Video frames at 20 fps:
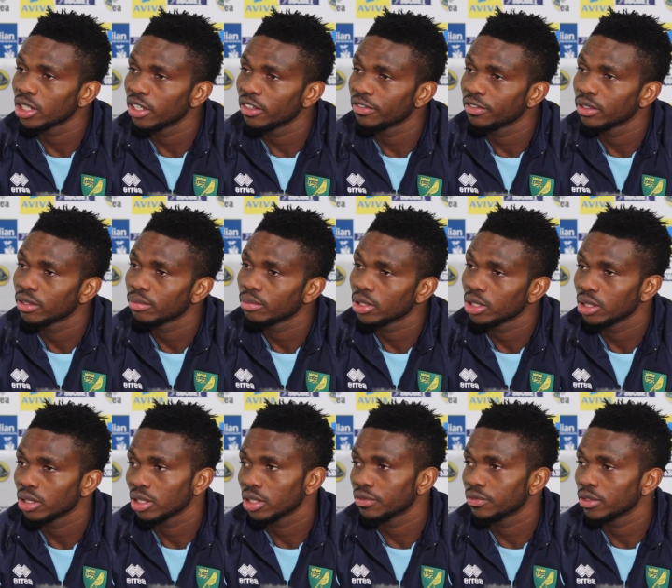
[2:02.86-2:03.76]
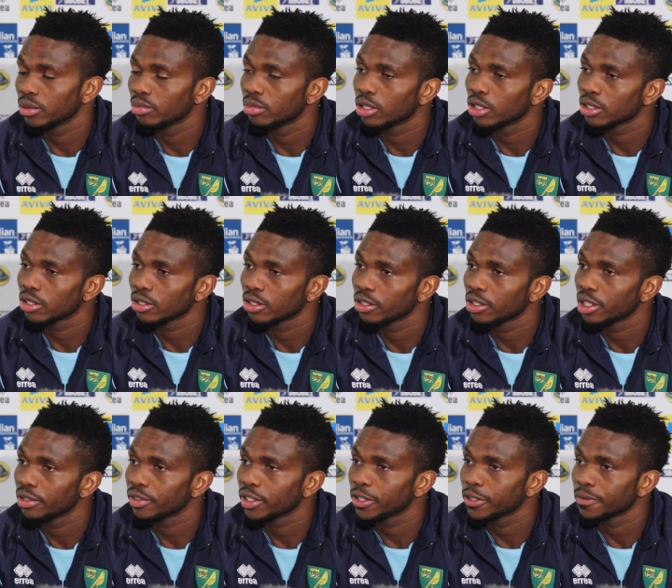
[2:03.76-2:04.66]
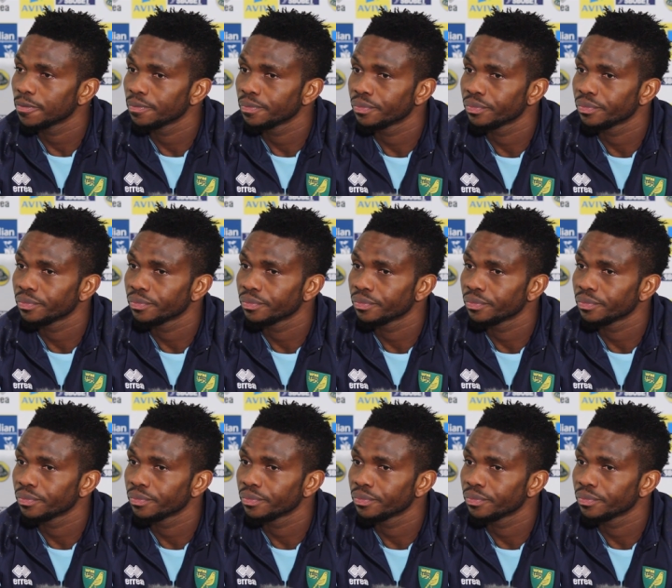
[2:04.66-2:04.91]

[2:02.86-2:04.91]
tough. But this is football, so you never know.